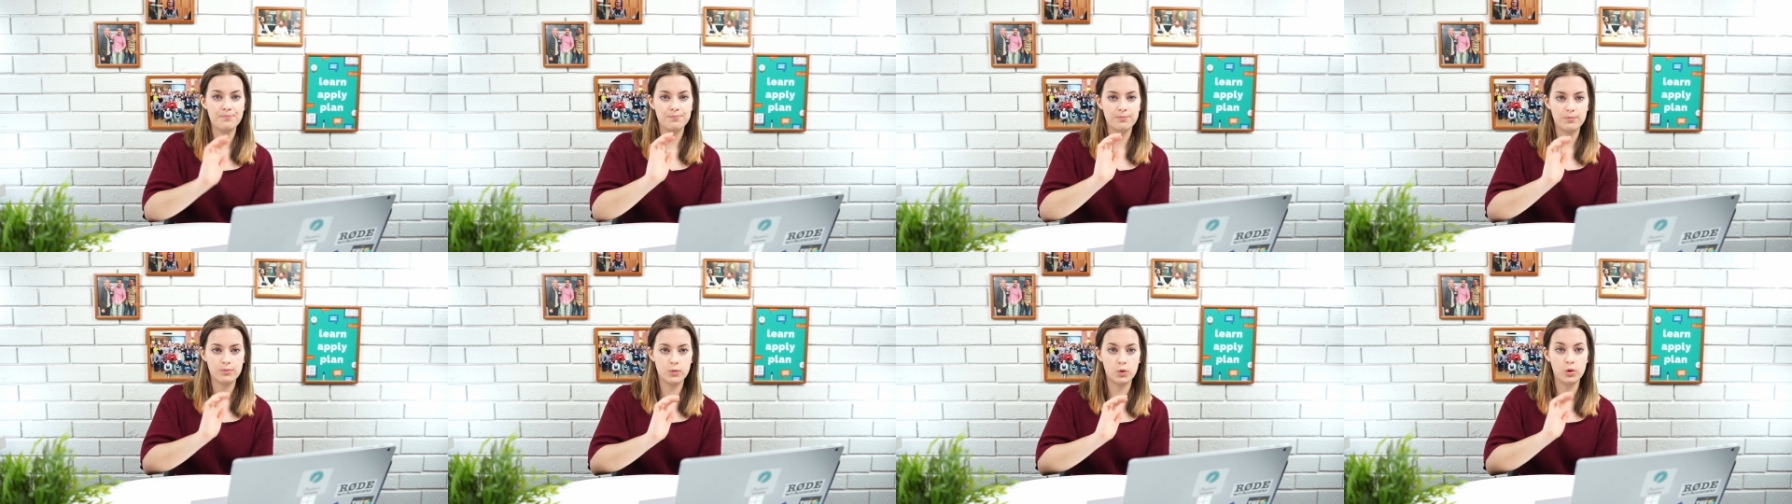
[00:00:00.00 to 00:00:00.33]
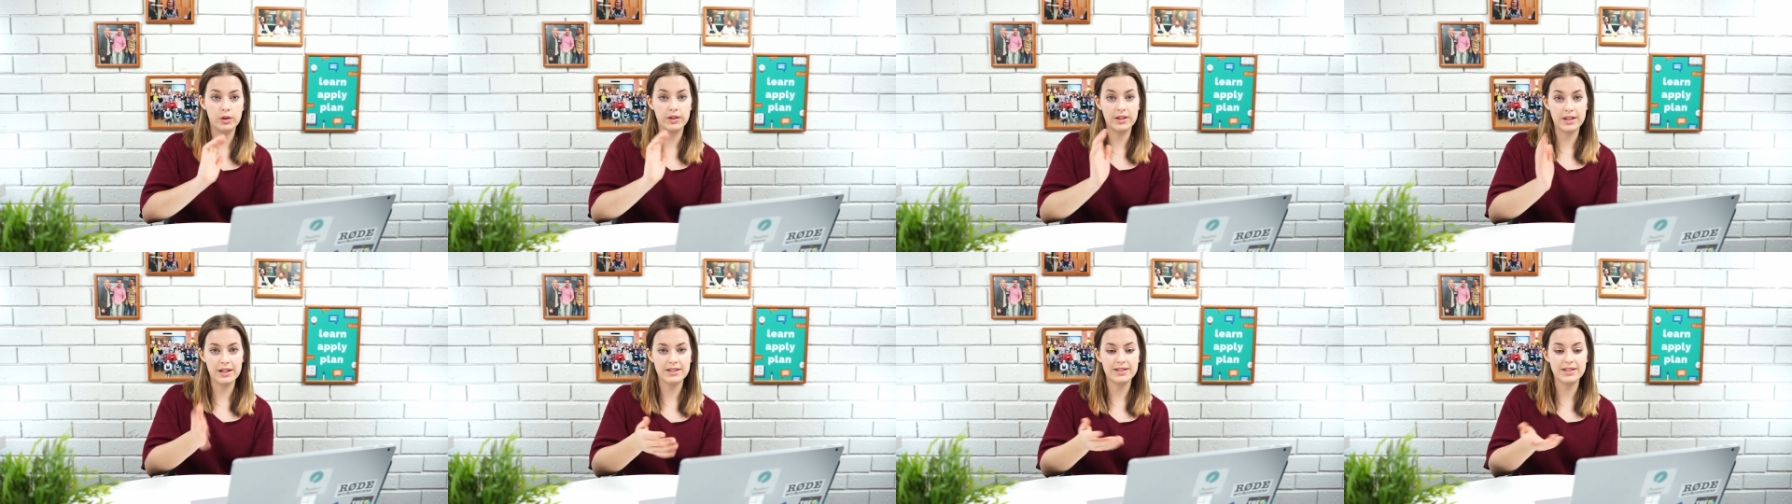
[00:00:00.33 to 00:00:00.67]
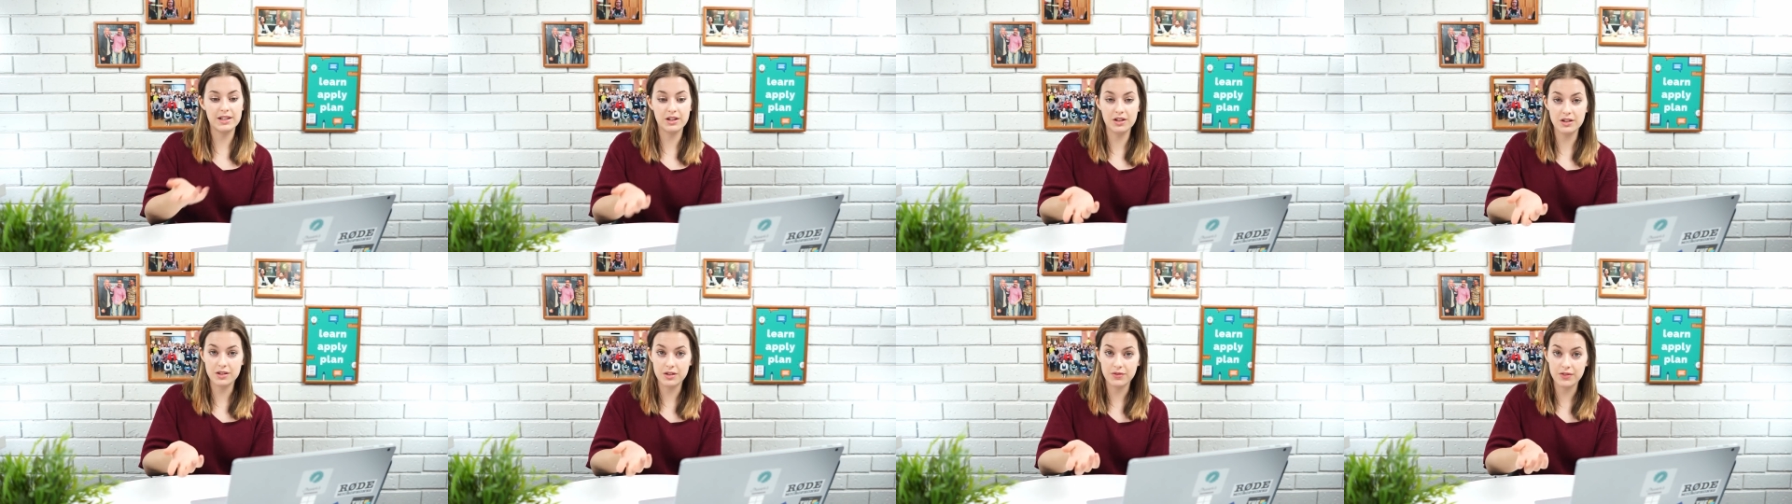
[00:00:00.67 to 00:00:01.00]
or in the next
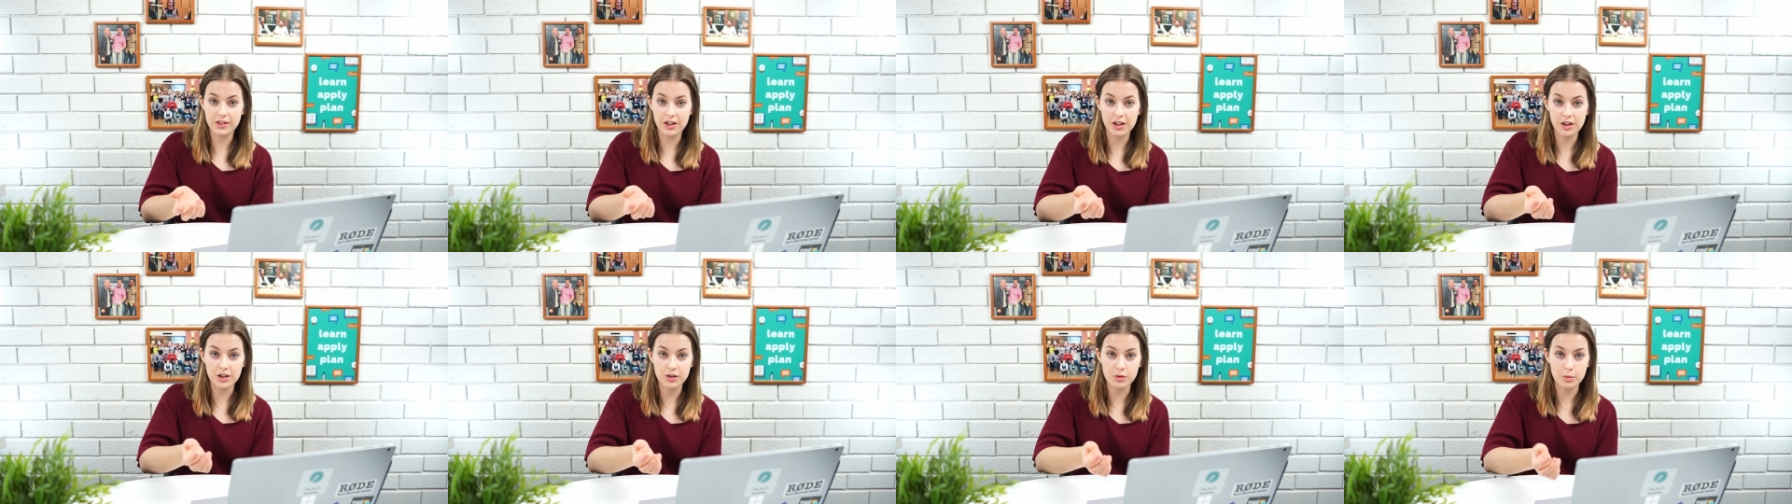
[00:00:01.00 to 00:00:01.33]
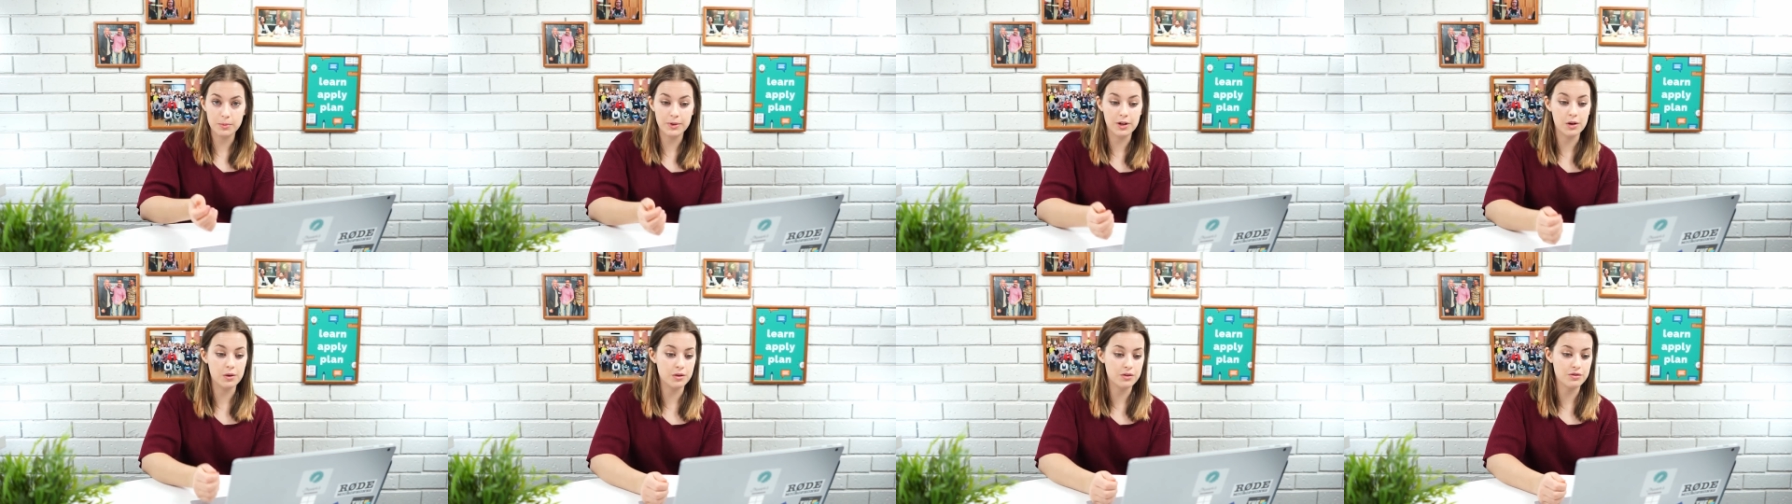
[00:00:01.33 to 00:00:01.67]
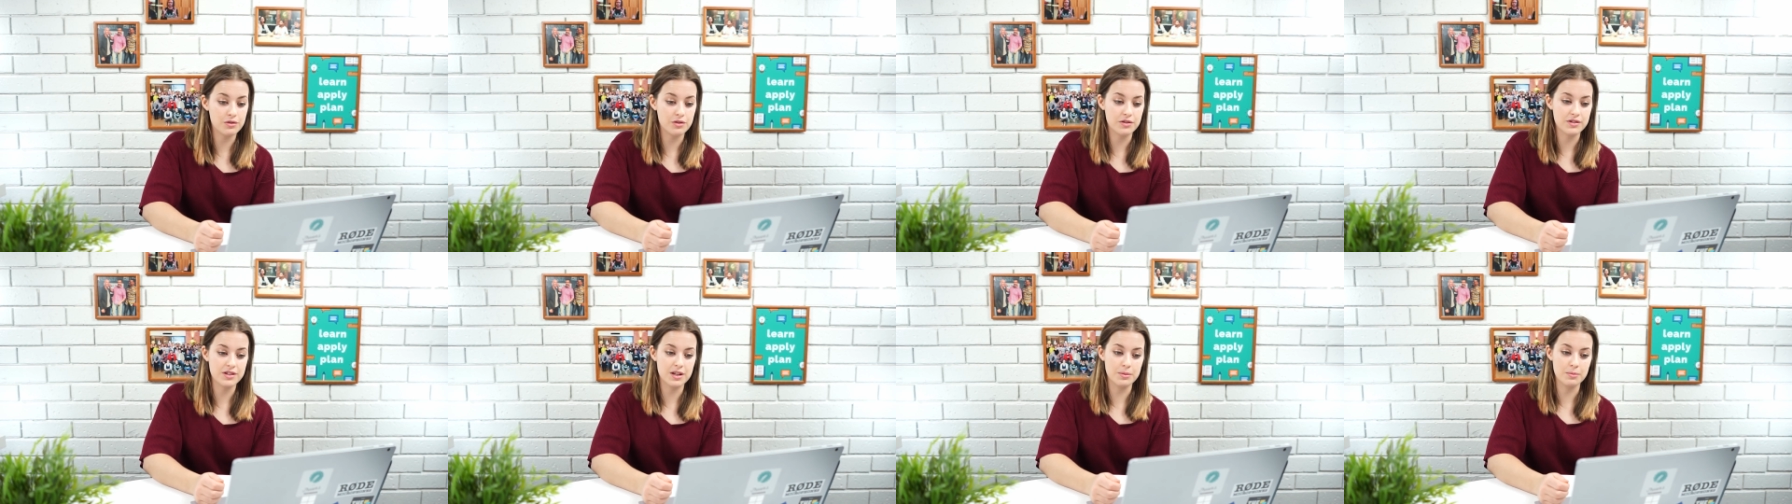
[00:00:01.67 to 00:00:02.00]
series of videos we'll be going
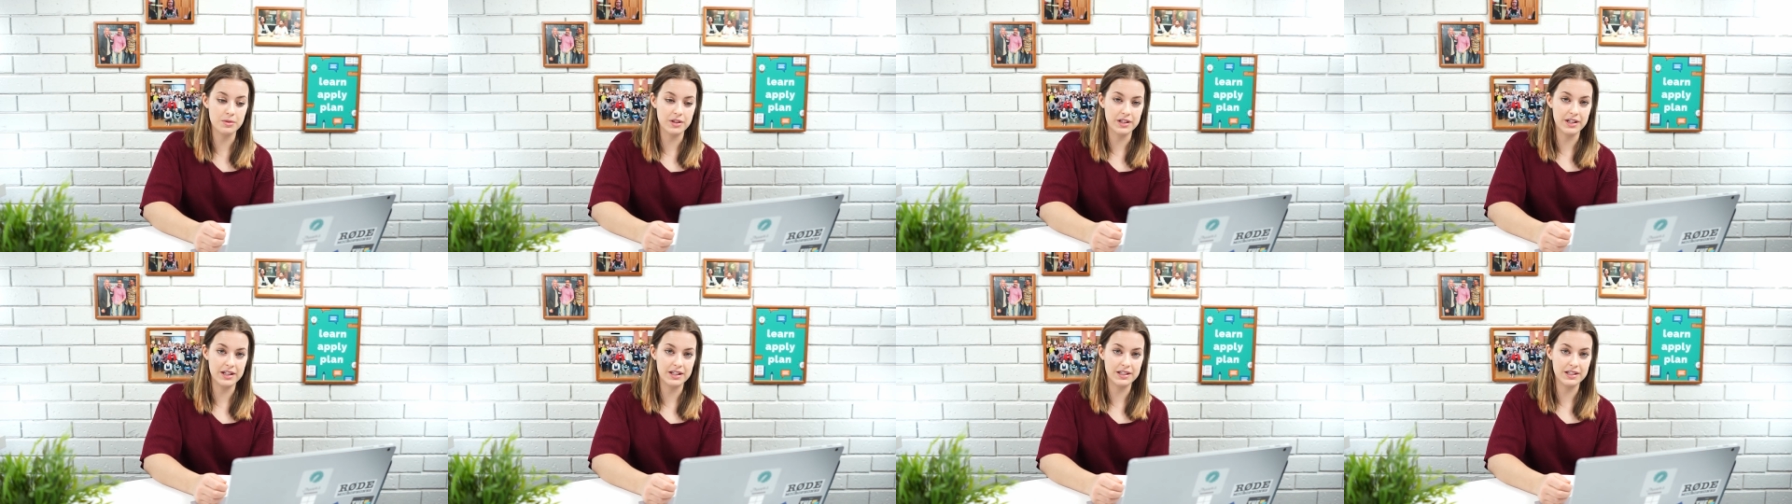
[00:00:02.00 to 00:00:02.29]
through some of the